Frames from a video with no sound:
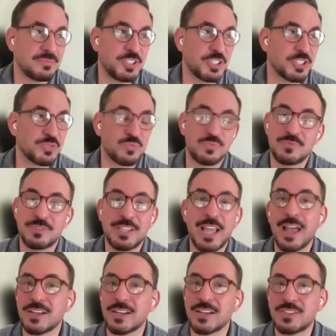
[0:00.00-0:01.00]
just
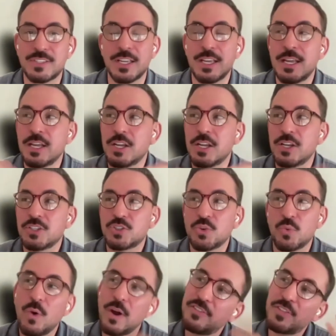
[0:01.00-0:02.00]
text.
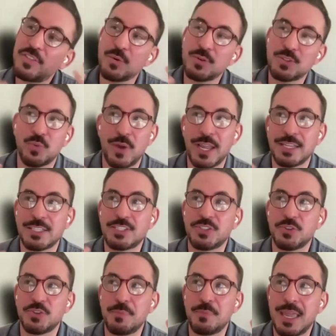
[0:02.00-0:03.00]
So what if there was a way
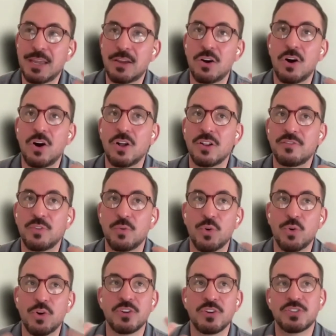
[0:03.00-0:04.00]
to make all of the
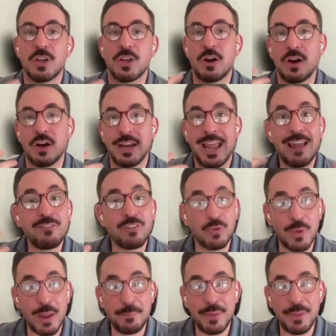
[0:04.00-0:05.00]
words on
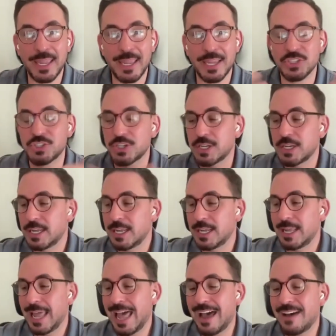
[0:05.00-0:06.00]
every web page
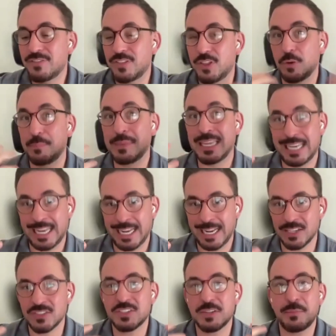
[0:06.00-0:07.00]
have their
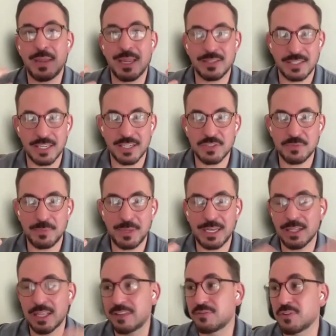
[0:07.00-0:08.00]
meaning in semantics?
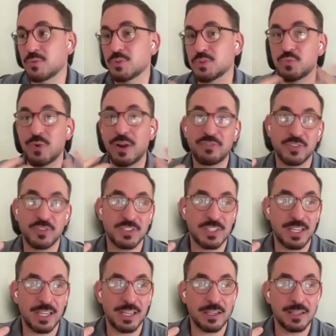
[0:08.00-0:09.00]
Meaning, like if it was
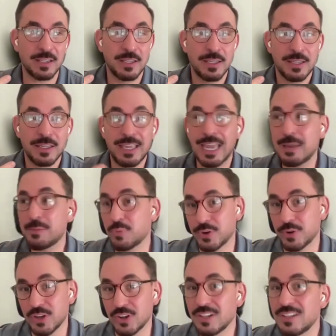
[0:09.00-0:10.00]
referencing
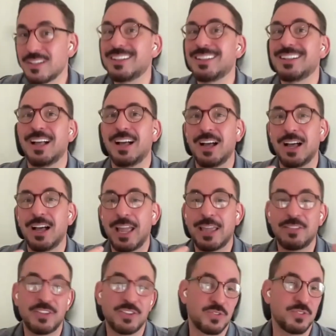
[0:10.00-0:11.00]
Gabriel,
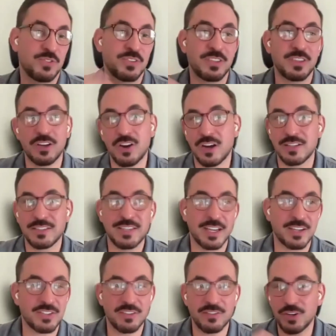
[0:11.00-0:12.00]
and this was in the
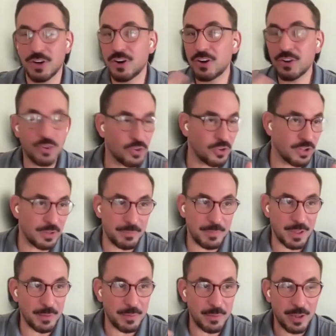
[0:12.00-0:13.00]
context of an
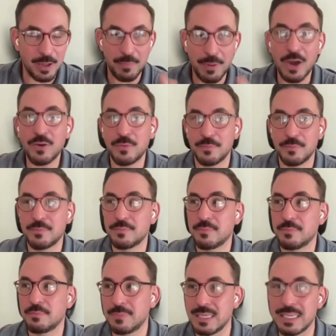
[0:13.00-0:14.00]
article about
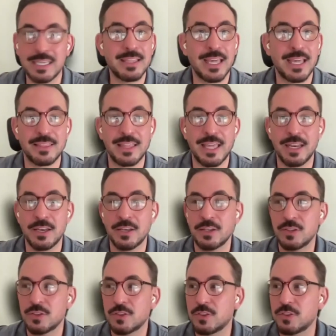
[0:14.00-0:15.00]
me, that
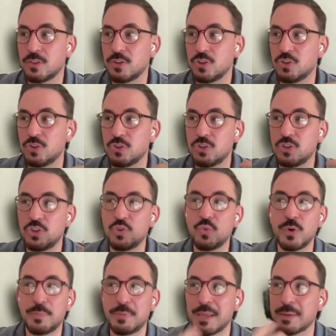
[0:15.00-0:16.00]
then
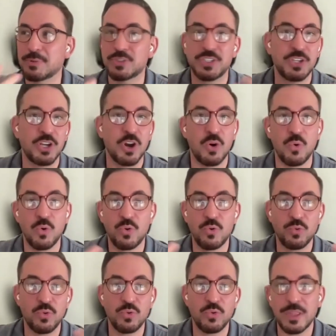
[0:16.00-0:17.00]
you would be able to
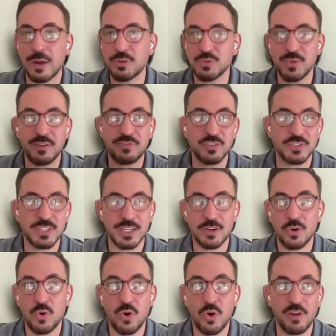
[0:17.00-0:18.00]
know who that was
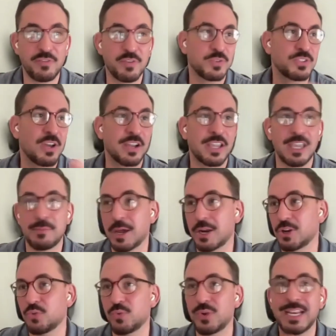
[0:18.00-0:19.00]
referencing. Or if it was talking
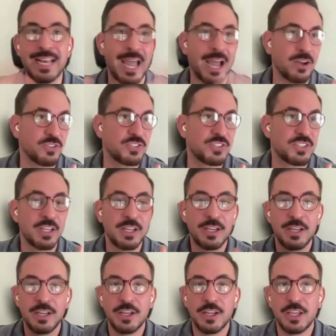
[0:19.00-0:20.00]
about a
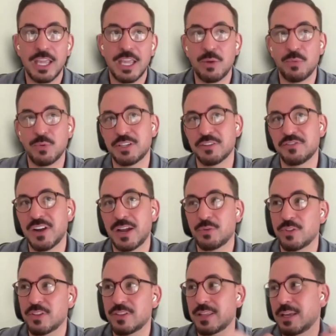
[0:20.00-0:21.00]
greenhouse, it would
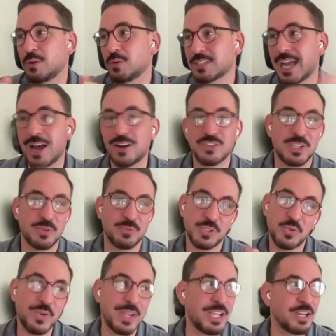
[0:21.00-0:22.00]
define whether that it was a house that
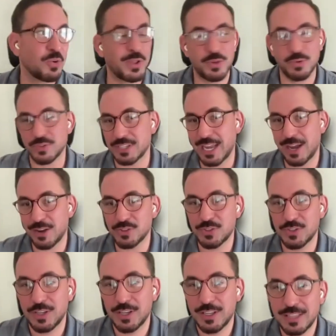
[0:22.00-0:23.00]
was green or whether it was a
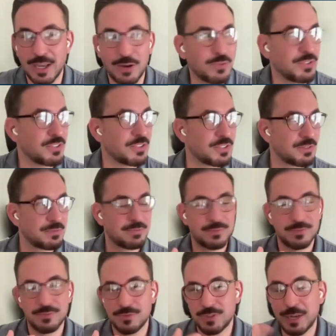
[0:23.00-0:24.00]
house that
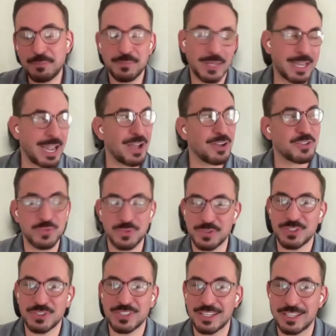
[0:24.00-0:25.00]
was shaped like a house,
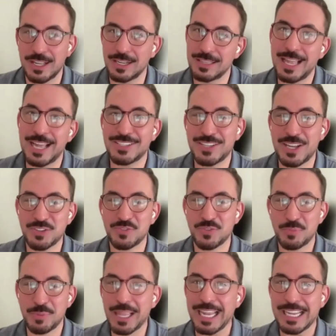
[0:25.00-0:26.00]
which is a glass
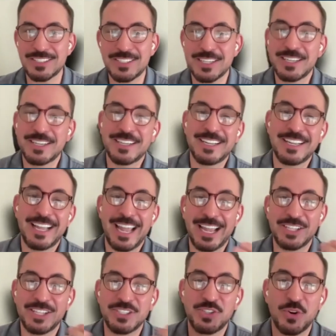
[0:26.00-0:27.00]
house for plants.
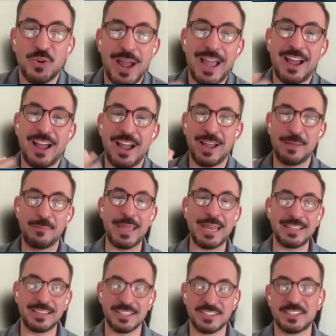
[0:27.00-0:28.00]
And so
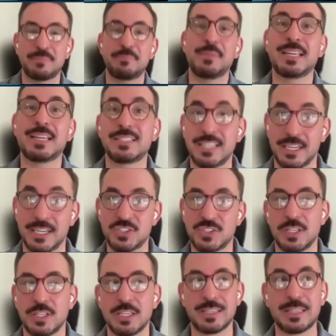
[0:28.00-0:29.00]
embedding the
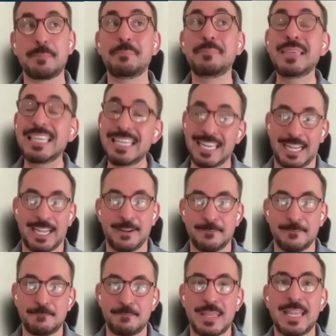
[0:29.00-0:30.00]
semantics, the
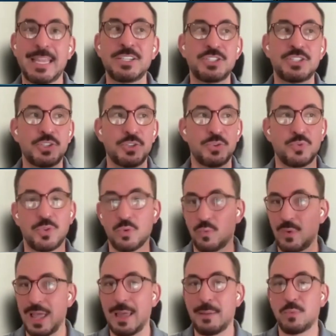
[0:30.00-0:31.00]
meaning into
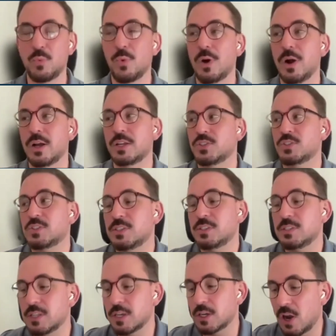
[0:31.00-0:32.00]
the web
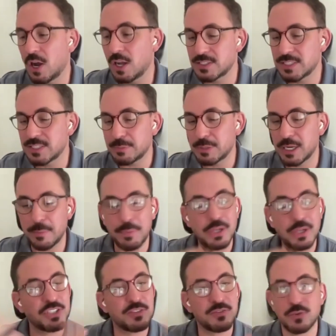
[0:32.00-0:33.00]
was the concept. And
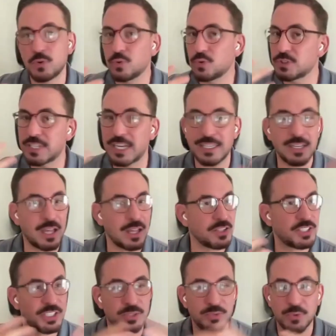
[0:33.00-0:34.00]
a bunch of cool
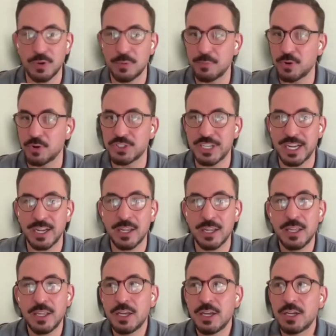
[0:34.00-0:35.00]
technologies were
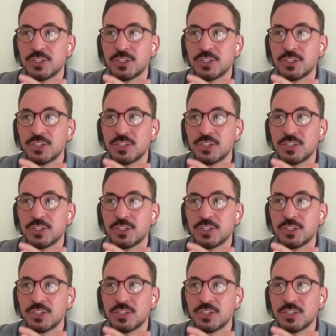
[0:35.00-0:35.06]
emerging